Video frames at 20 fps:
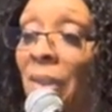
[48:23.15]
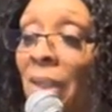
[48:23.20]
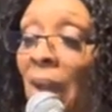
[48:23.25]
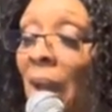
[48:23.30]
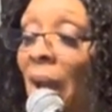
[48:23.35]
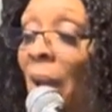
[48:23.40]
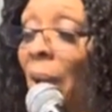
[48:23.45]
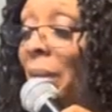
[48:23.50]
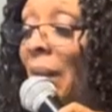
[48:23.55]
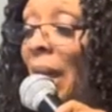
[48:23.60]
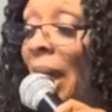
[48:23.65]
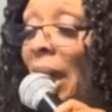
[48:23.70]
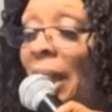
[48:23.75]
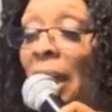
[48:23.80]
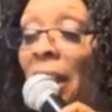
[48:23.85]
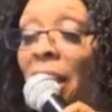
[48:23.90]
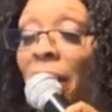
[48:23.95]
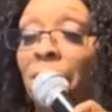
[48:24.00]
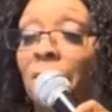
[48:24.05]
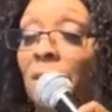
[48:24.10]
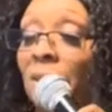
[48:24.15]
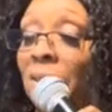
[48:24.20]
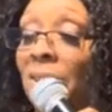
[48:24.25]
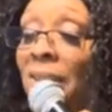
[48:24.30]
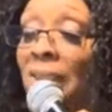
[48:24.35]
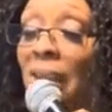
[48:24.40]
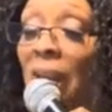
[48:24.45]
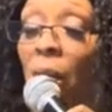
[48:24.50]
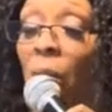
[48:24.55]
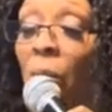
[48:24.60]
I'm not here for
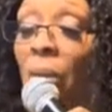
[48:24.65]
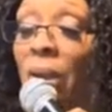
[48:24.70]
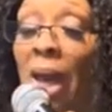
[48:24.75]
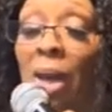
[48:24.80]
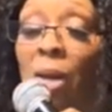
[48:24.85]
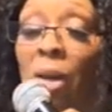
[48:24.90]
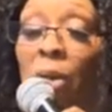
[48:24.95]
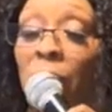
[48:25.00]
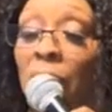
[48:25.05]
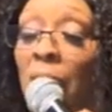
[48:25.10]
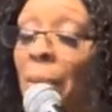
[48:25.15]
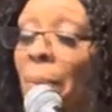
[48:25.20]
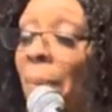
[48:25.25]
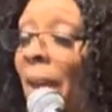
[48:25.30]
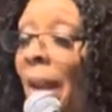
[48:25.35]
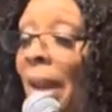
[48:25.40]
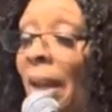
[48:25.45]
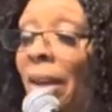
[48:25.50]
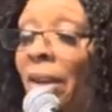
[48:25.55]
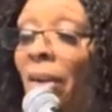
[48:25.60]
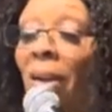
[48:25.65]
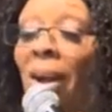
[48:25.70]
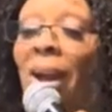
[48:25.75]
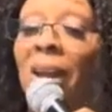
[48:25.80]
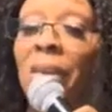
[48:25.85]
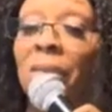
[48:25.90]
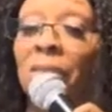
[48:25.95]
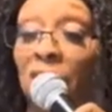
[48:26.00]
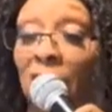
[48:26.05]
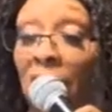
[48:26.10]
a salary. I don't get paid here. I
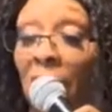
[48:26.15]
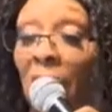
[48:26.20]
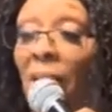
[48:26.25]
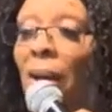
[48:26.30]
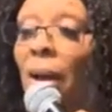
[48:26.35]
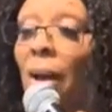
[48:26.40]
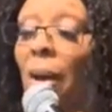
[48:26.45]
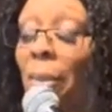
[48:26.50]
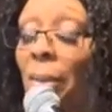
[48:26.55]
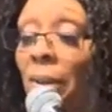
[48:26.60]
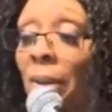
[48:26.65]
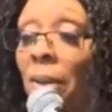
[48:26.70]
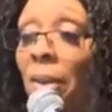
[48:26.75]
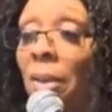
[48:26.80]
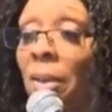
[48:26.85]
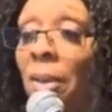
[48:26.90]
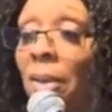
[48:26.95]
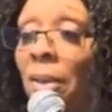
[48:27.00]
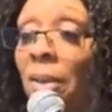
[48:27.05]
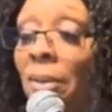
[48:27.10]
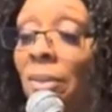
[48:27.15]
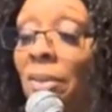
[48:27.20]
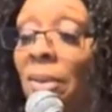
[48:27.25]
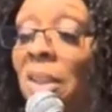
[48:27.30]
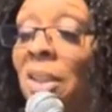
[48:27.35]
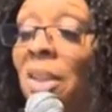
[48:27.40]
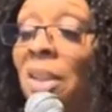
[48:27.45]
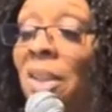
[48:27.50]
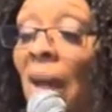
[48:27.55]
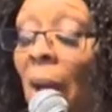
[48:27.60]
have a job.
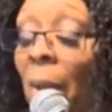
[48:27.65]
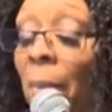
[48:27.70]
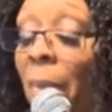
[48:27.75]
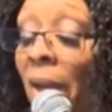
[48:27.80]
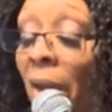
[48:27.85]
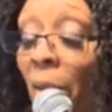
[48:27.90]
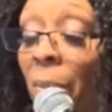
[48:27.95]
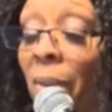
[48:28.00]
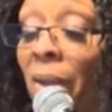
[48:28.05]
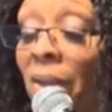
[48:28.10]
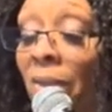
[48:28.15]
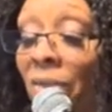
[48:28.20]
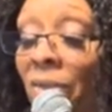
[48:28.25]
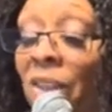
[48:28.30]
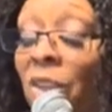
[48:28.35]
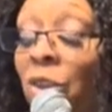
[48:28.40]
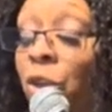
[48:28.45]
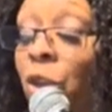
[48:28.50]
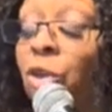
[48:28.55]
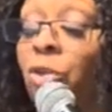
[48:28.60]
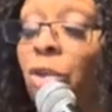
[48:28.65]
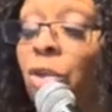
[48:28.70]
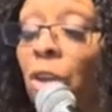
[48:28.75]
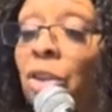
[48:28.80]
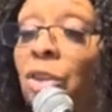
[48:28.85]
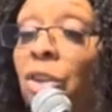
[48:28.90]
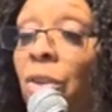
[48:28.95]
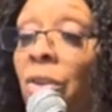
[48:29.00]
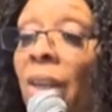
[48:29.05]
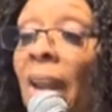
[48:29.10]
This I'm here because this is the
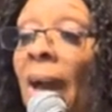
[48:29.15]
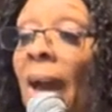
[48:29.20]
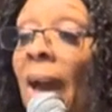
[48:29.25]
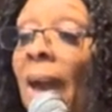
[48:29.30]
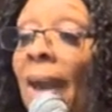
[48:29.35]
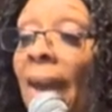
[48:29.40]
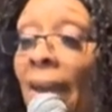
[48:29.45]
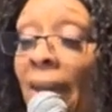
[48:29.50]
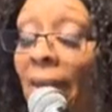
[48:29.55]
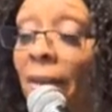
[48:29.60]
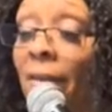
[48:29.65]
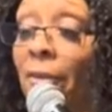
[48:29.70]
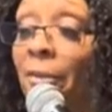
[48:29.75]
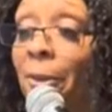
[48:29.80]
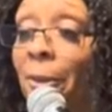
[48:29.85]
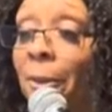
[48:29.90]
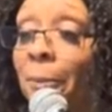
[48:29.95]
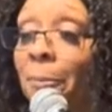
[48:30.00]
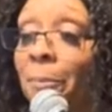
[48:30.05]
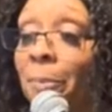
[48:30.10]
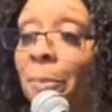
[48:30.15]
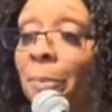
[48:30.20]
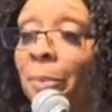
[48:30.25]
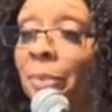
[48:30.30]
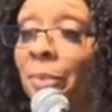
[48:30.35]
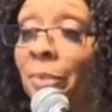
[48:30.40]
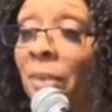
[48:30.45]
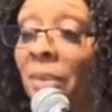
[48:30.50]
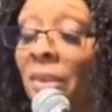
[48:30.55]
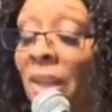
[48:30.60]
structure that I have.
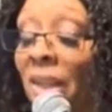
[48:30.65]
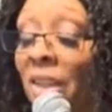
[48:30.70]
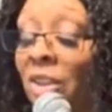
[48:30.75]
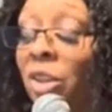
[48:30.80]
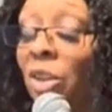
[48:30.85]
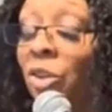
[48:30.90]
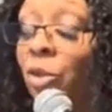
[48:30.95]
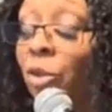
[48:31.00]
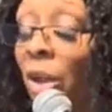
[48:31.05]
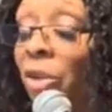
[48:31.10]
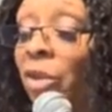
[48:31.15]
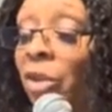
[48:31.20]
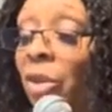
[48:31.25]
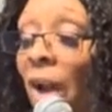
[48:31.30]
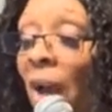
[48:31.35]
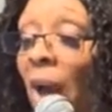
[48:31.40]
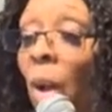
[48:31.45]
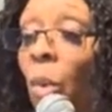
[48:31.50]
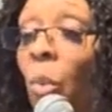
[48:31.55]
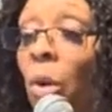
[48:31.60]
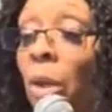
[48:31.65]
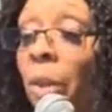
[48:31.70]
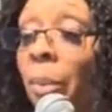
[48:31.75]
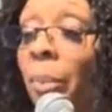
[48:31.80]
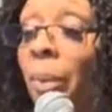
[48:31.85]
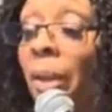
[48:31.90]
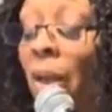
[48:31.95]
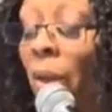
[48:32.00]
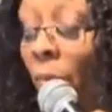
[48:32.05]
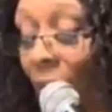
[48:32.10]
That's the structure I want to
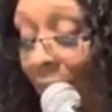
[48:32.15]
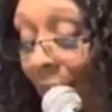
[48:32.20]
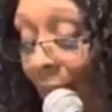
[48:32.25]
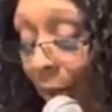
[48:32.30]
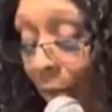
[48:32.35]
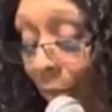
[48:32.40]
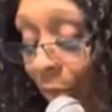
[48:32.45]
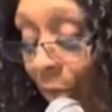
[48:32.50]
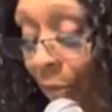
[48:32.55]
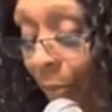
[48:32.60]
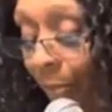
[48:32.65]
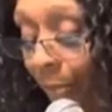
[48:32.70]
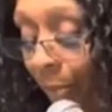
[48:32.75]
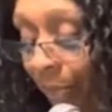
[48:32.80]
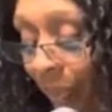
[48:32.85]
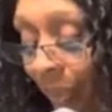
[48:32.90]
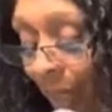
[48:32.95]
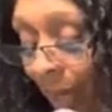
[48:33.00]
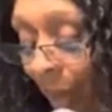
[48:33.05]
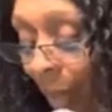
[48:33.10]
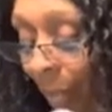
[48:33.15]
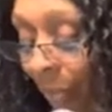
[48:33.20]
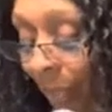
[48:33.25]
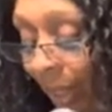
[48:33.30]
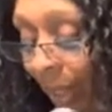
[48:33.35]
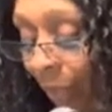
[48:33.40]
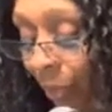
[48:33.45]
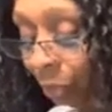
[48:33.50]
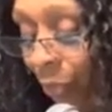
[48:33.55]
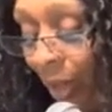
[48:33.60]
be around. I'm
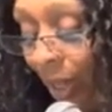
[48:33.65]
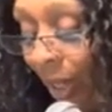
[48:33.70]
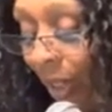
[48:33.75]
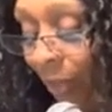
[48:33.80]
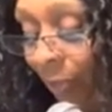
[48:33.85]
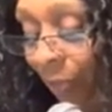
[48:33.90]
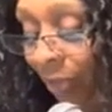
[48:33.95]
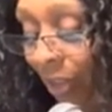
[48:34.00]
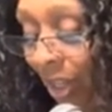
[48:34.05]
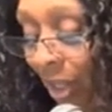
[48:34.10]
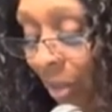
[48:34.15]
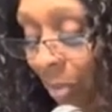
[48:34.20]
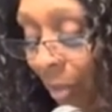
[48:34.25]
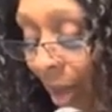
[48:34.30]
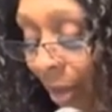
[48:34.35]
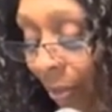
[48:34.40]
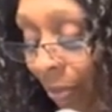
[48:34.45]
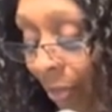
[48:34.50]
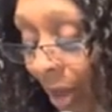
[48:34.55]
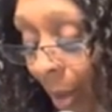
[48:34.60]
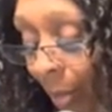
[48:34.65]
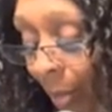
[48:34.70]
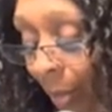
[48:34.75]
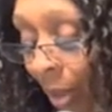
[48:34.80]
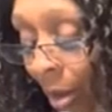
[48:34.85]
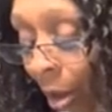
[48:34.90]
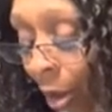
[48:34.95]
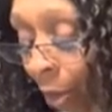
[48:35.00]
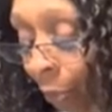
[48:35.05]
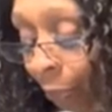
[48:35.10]
not trying to feed my
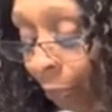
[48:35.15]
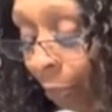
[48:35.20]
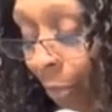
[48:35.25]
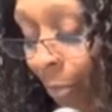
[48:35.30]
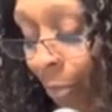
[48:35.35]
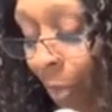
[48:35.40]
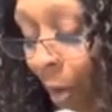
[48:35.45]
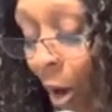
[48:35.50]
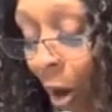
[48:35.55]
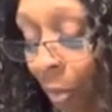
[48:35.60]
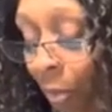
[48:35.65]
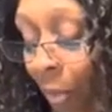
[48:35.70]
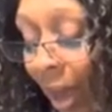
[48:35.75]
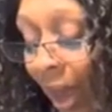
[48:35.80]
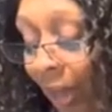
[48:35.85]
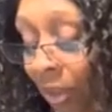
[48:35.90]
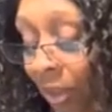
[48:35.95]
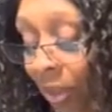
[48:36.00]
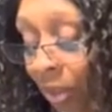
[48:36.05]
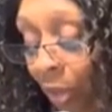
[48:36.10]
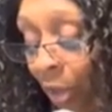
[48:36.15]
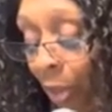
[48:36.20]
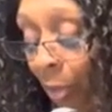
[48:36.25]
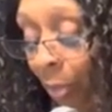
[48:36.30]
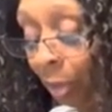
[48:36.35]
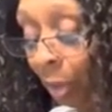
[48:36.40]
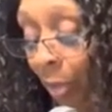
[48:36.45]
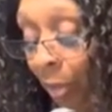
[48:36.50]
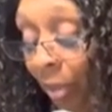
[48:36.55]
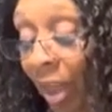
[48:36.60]
family off the backs of other
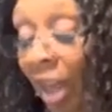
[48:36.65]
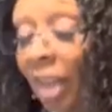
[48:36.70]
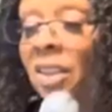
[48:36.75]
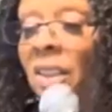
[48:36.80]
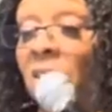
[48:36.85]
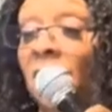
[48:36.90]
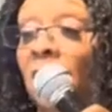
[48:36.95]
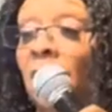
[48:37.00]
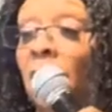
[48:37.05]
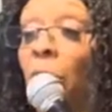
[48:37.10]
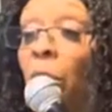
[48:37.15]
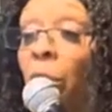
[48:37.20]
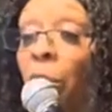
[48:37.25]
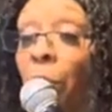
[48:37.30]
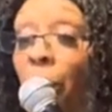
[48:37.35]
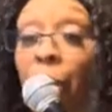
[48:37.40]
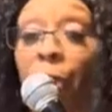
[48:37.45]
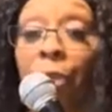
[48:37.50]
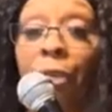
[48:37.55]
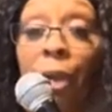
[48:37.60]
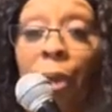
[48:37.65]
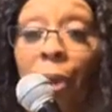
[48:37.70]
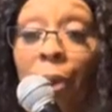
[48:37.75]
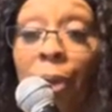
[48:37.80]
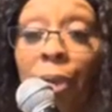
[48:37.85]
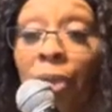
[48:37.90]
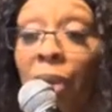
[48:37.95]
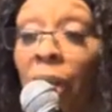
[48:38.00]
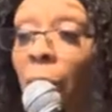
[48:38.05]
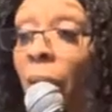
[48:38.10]
people. That's Ezekiel
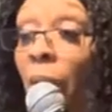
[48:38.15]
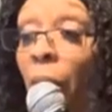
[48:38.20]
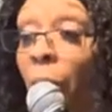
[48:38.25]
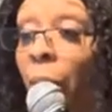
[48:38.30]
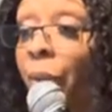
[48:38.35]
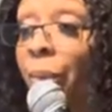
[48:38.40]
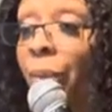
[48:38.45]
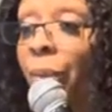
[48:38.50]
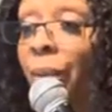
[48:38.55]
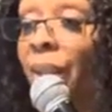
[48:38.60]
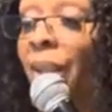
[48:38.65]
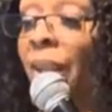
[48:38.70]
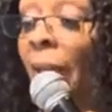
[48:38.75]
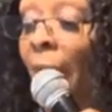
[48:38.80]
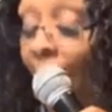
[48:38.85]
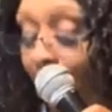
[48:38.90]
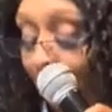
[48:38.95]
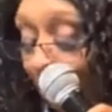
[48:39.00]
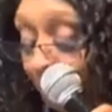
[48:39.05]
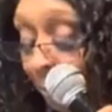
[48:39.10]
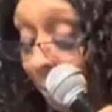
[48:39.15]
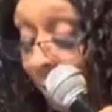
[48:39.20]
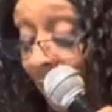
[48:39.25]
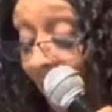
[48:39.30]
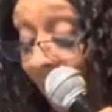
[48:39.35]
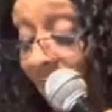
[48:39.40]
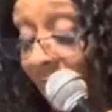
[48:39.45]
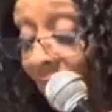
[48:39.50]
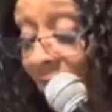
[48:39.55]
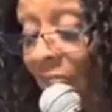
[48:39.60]
34. If anybody want to read that,
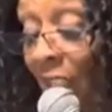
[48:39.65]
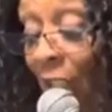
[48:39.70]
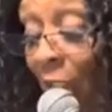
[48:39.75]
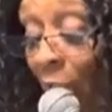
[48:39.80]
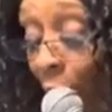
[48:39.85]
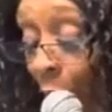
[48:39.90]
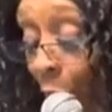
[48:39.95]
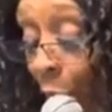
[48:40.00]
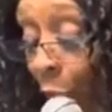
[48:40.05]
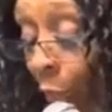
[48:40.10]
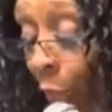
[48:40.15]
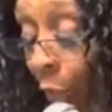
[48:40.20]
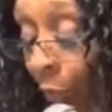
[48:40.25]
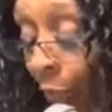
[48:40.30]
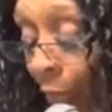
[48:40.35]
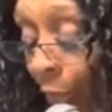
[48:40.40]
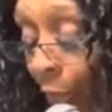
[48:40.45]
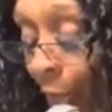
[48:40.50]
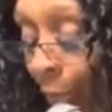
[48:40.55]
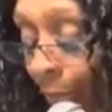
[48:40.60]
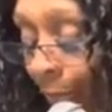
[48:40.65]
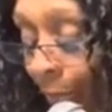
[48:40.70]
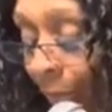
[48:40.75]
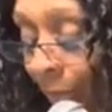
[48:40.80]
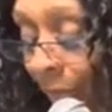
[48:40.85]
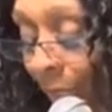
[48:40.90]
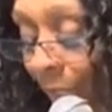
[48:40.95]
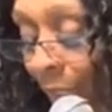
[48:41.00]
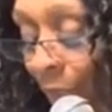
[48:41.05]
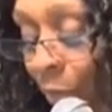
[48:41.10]
that's Ezekiel 34.
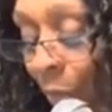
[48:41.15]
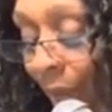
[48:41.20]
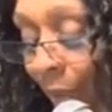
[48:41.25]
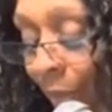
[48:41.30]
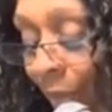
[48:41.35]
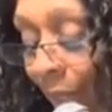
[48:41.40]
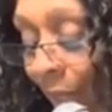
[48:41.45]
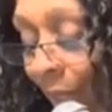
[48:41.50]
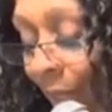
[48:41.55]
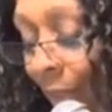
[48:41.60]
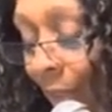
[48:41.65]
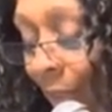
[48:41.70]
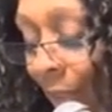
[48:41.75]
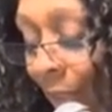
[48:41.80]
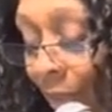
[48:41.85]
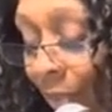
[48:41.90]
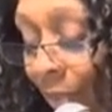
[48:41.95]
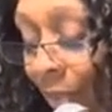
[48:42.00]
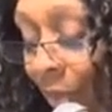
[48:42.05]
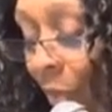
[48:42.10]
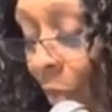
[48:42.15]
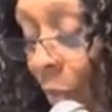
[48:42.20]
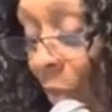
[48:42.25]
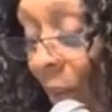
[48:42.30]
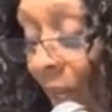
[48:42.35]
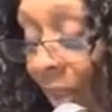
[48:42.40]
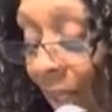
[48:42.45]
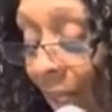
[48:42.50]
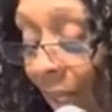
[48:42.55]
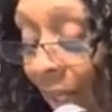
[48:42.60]
That's why they live in the
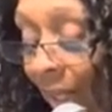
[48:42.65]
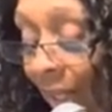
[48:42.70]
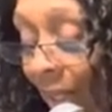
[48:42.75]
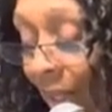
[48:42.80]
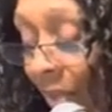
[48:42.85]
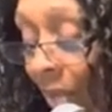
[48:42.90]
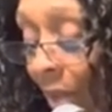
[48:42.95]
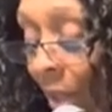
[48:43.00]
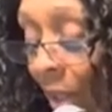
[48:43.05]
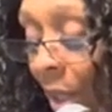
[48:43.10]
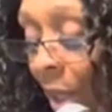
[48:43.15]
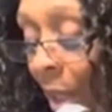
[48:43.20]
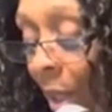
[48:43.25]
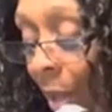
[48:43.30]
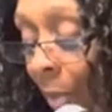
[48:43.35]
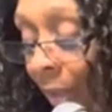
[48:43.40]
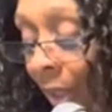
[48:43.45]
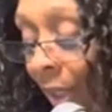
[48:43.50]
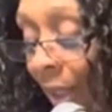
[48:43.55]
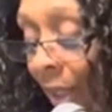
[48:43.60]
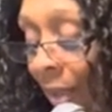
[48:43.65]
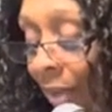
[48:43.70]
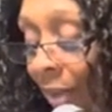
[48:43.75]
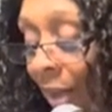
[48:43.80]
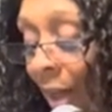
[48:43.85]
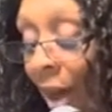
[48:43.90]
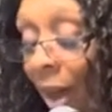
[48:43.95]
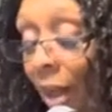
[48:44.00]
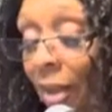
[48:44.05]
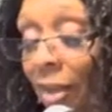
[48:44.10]
way they live in because
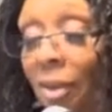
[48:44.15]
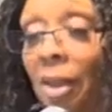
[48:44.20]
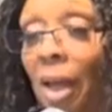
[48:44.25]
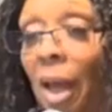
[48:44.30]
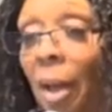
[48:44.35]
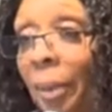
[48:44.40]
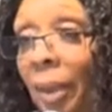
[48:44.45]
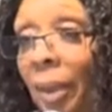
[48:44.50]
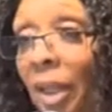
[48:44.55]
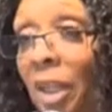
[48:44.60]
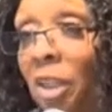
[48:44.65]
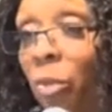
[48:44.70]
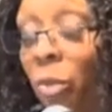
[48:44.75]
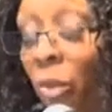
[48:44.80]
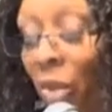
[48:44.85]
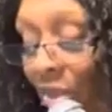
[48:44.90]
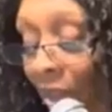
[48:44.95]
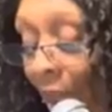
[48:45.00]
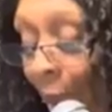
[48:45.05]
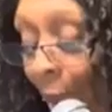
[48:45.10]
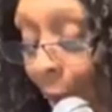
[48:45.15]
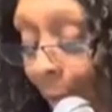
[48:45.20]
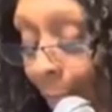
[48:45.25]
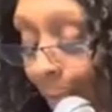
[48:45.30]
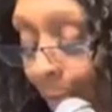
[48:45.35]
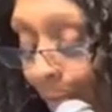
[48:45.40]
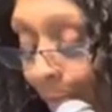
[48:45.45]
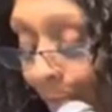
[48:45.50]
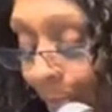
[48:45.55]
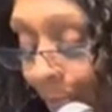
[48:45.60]
God is not pleased with that.
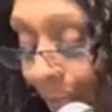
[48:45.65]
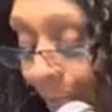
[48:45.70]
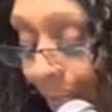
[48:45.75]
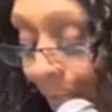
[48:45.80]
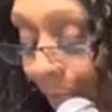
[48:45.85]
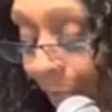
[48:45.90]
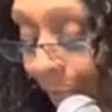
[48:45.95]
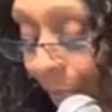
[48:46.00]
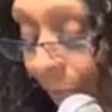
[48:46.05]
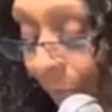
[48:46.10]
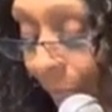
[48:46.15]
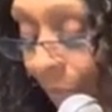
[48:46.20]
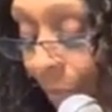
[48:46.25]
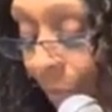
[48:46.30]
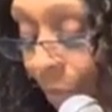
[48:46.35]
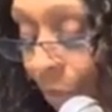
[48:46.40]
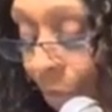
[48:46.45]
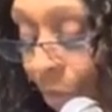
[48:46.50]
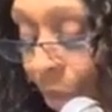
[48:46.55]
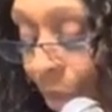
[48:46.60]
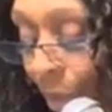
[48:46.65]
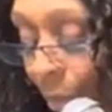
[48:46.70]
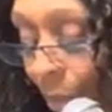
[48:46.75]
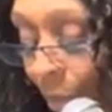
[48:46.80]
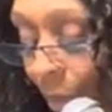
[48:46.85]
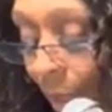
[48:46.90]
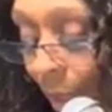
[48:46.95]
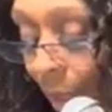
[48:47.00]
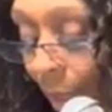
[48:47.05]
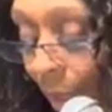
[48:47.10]

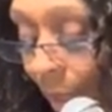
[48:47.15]
So